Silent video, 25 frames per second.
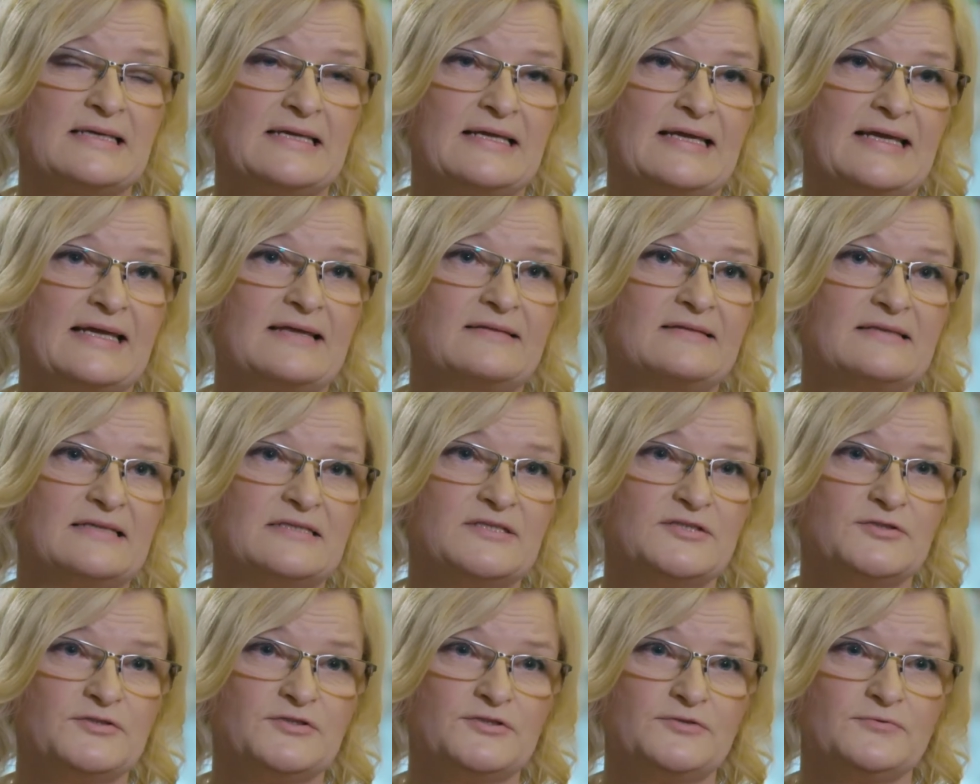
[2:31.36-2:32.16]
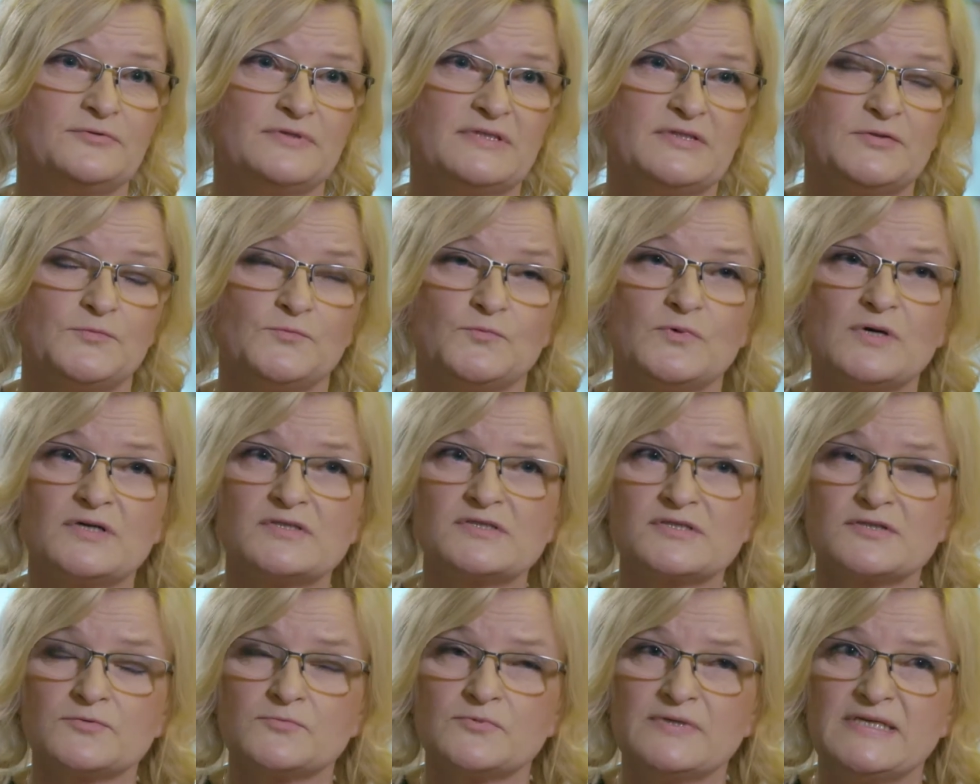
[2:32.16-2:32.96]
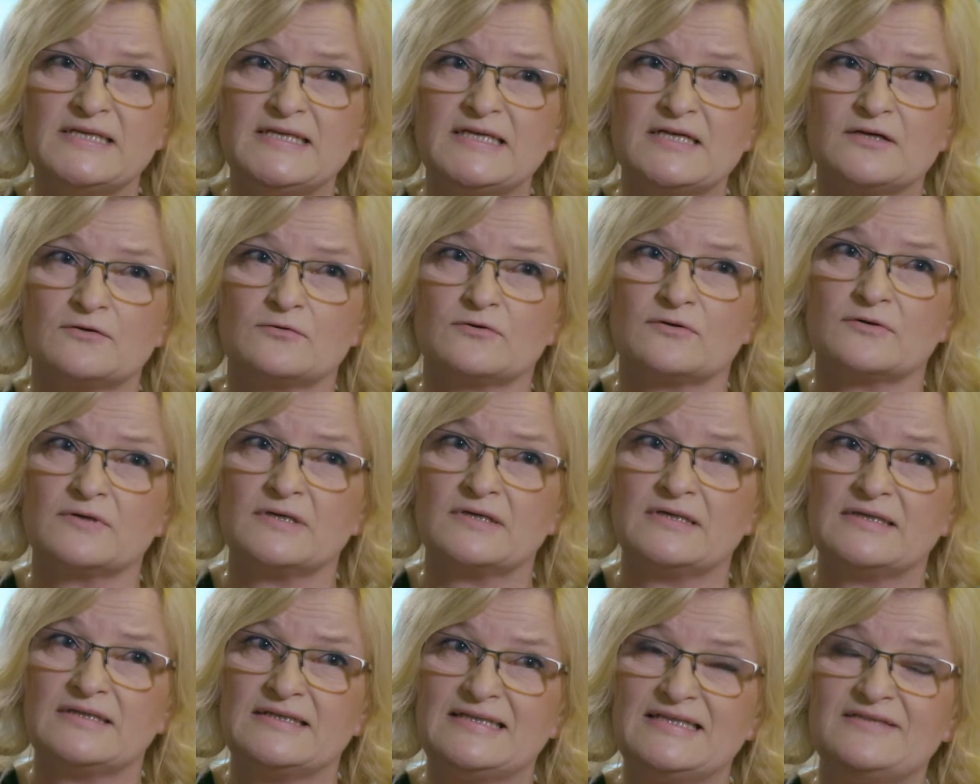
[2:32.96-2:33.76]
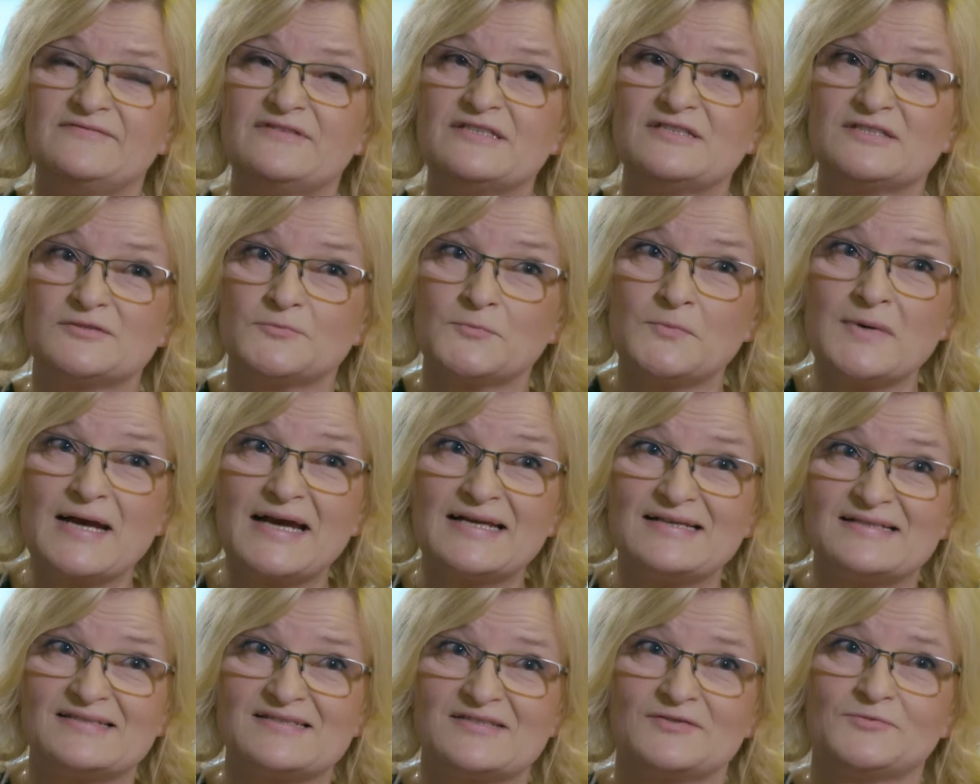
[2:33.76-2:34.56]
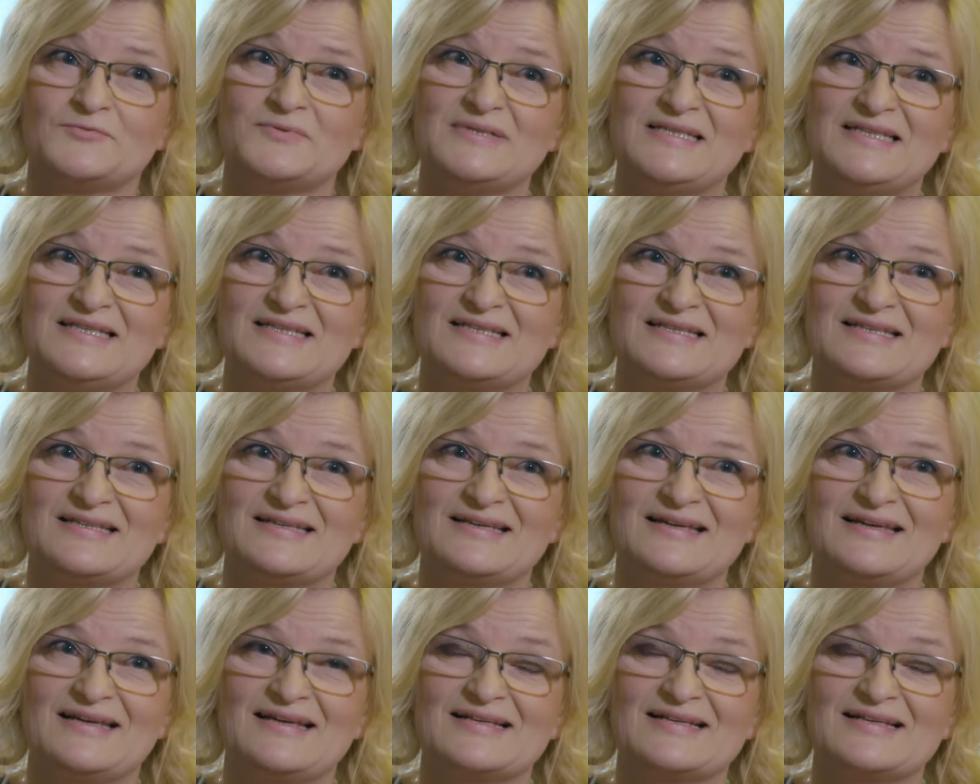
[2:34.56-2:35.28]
and that you do it once a week or even twice a week,